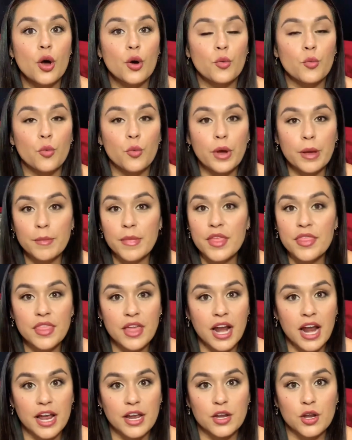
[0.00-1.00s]
Women
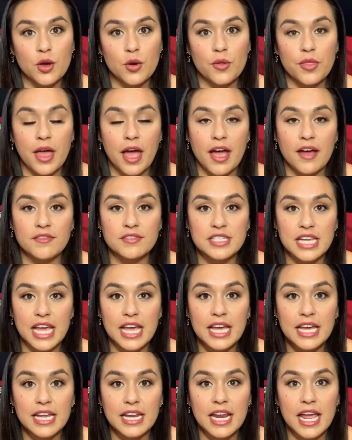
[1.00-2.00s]
that I know that have
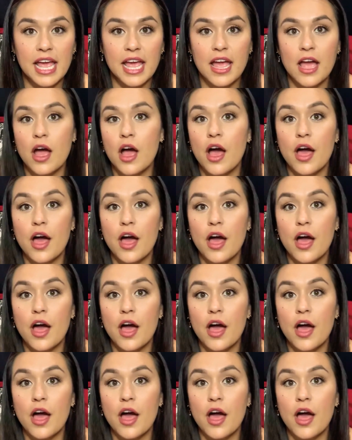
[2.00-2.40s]
taken it,